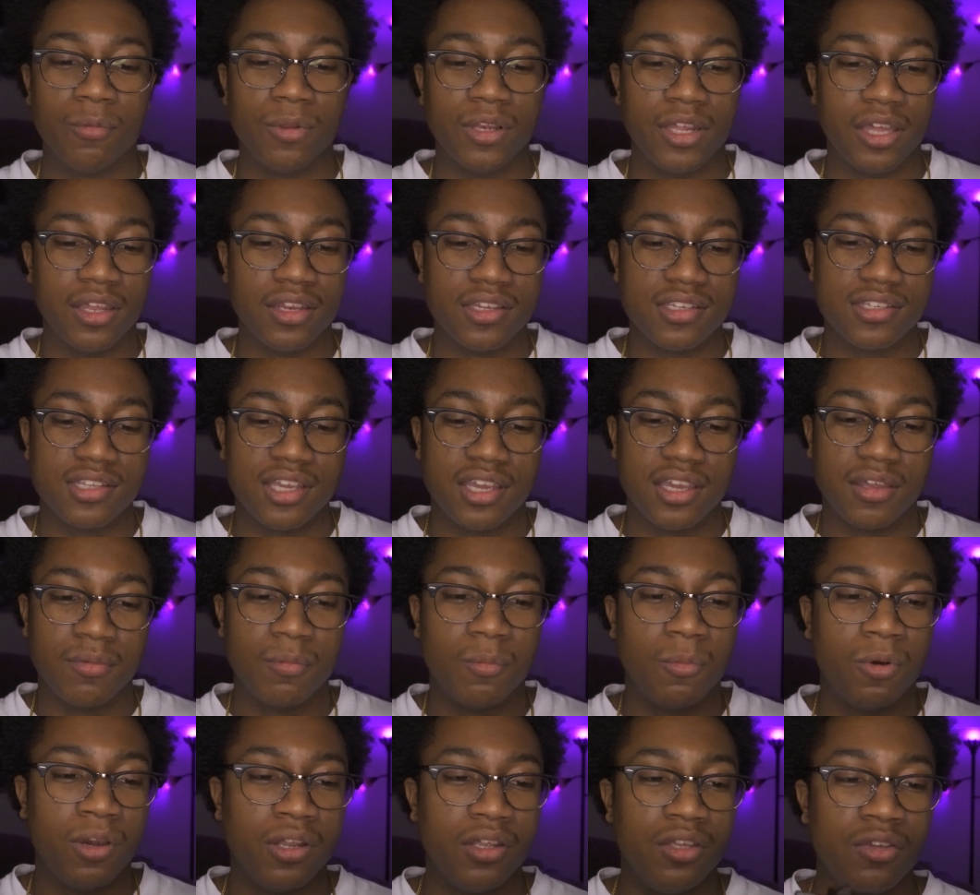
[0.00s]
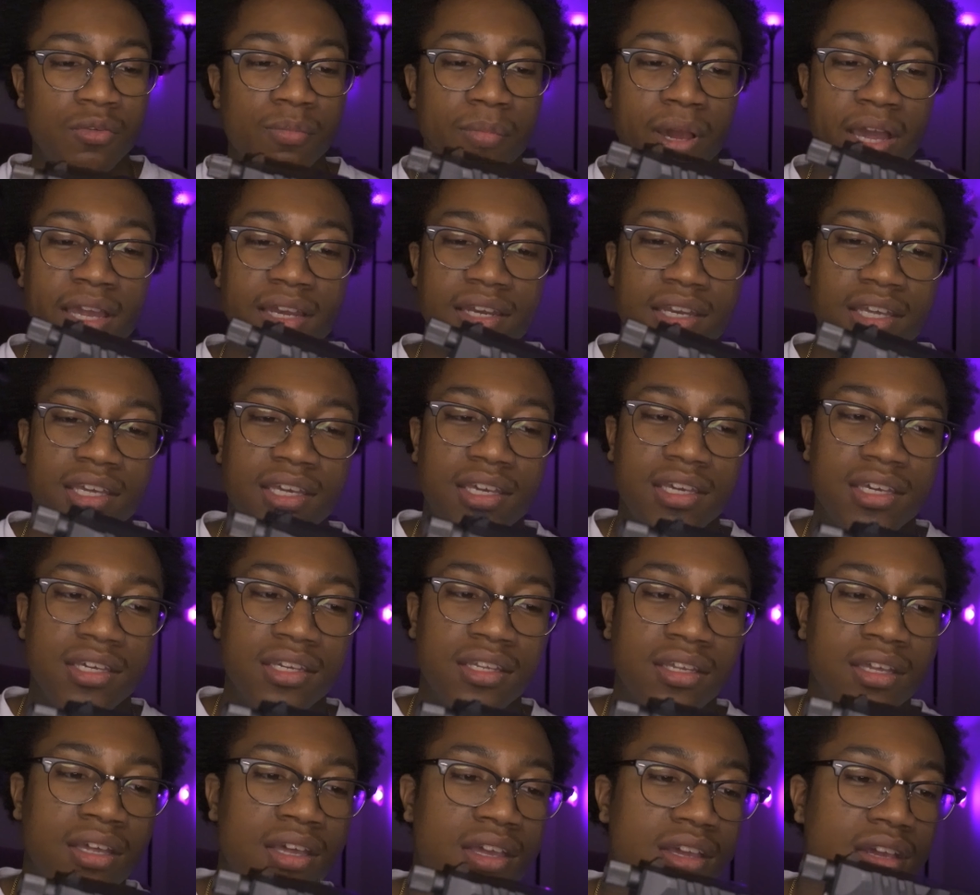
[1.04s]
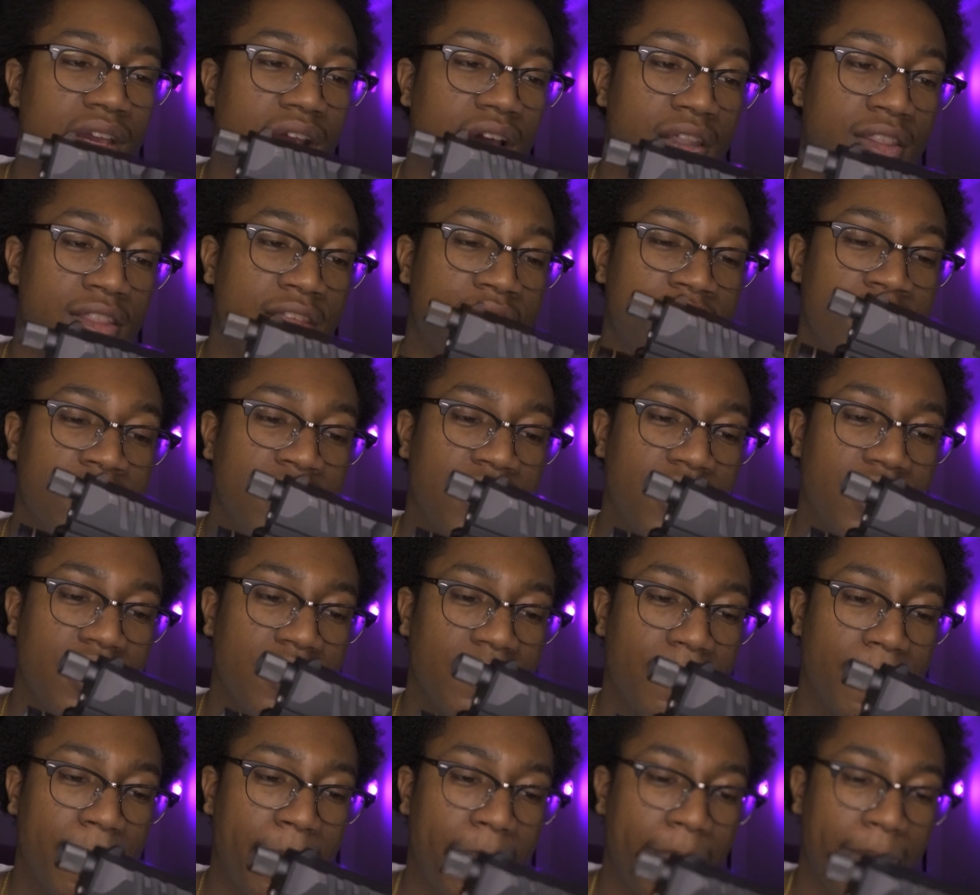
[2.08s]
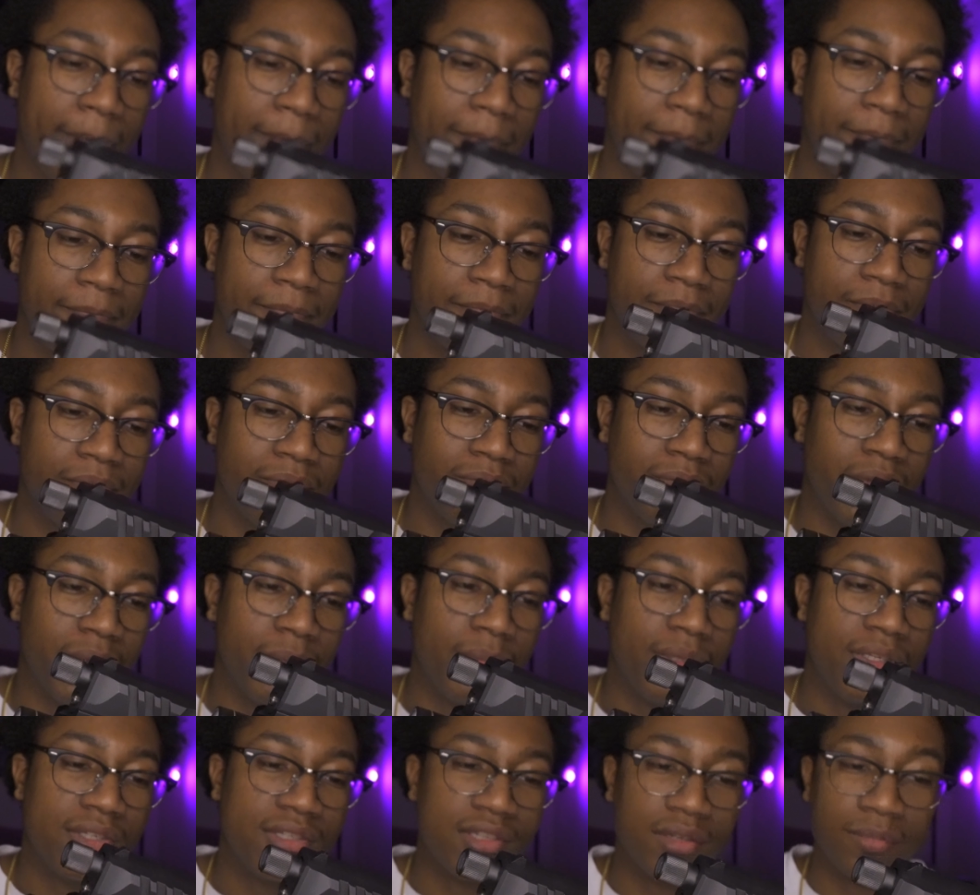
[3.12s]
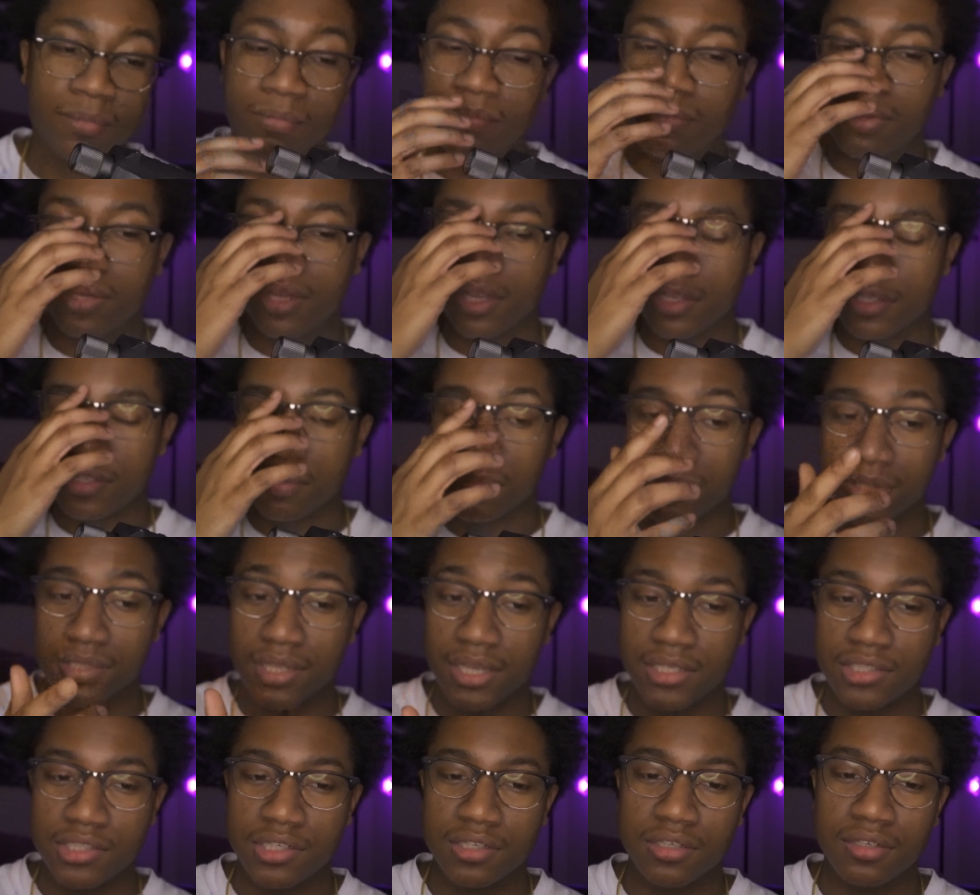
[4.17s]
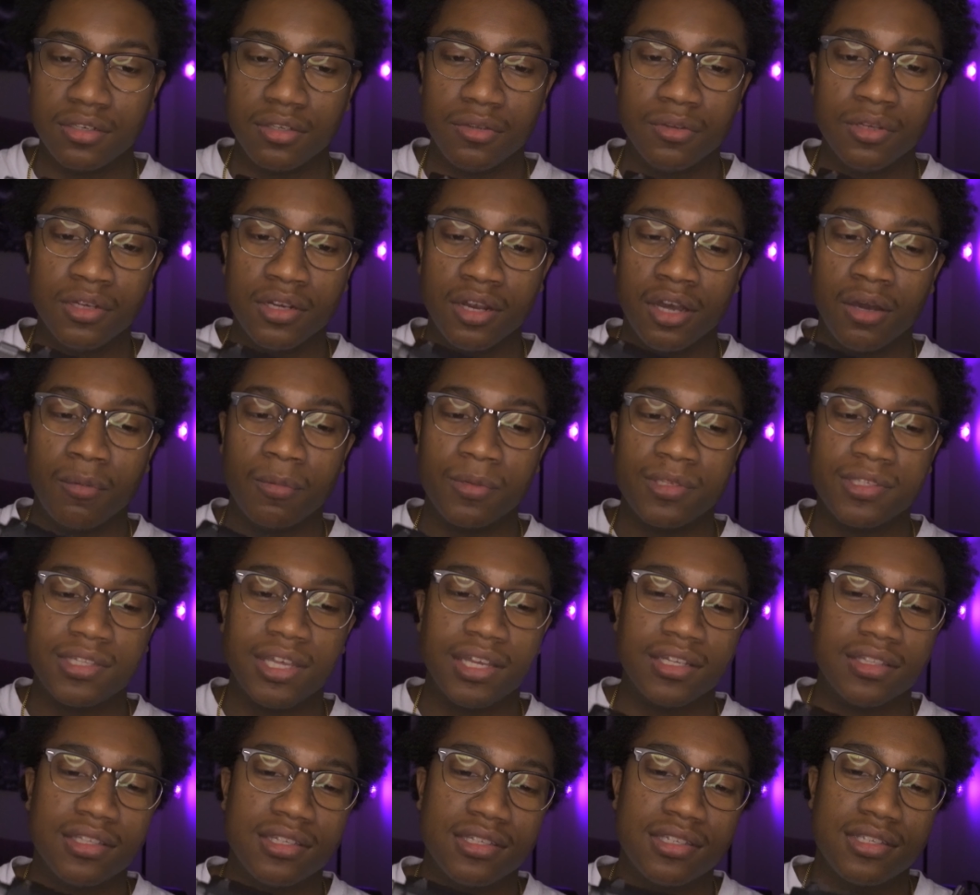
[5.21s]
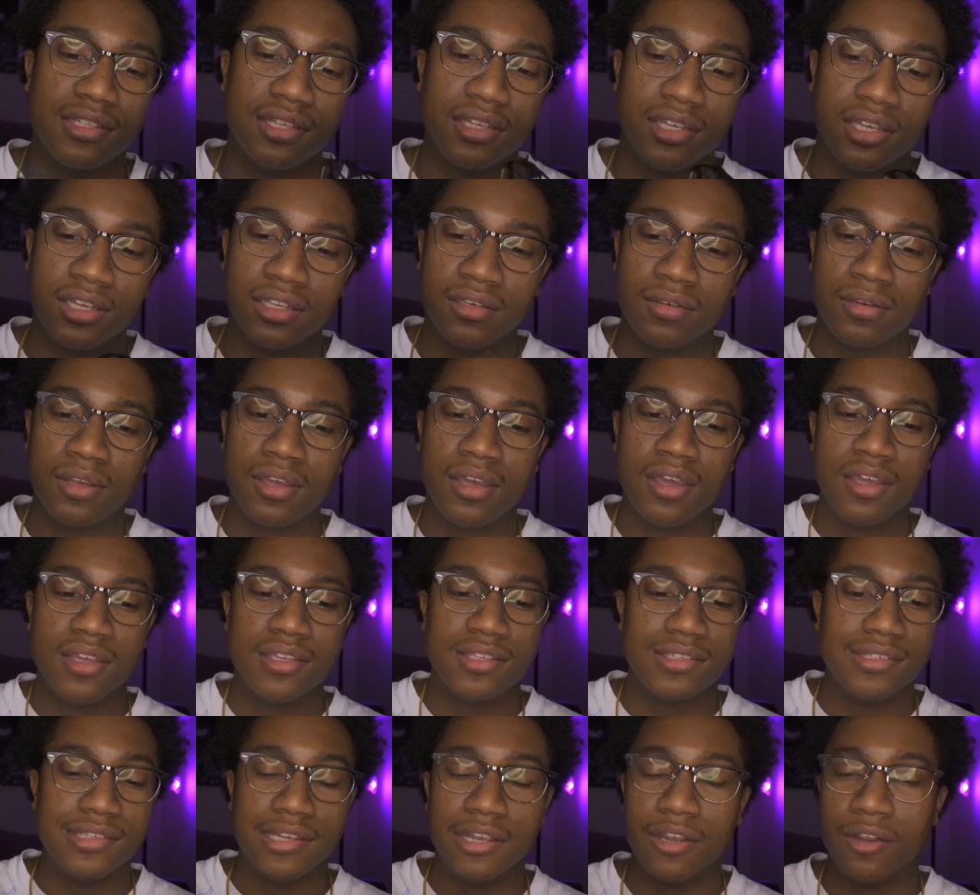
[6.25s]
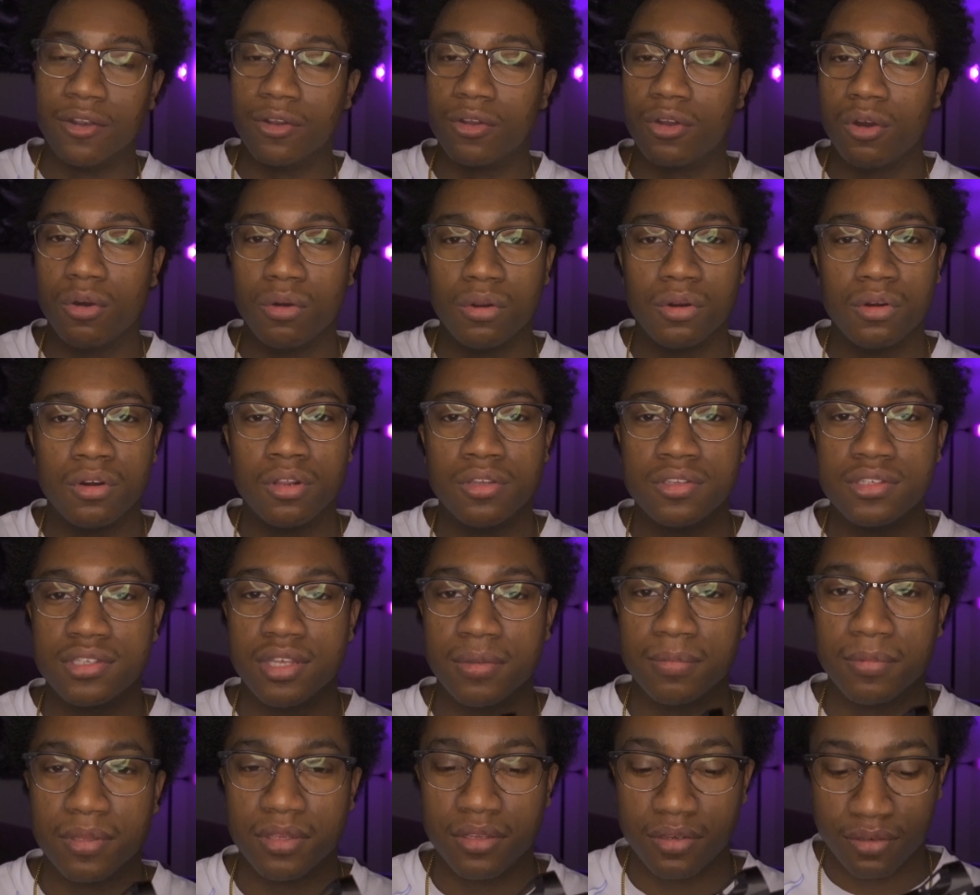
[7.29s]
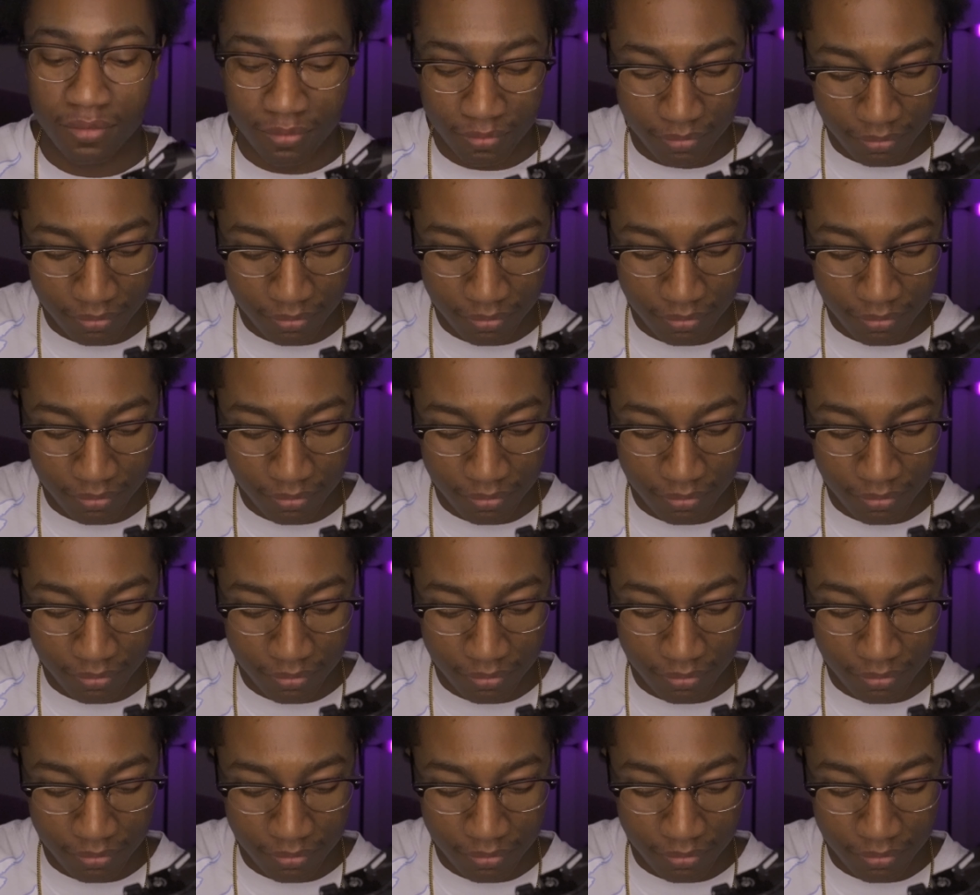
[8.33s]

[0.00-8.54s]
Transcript: really understand what you might need other than that. Maybe some customization. You can always take this to get Cerakoted or something.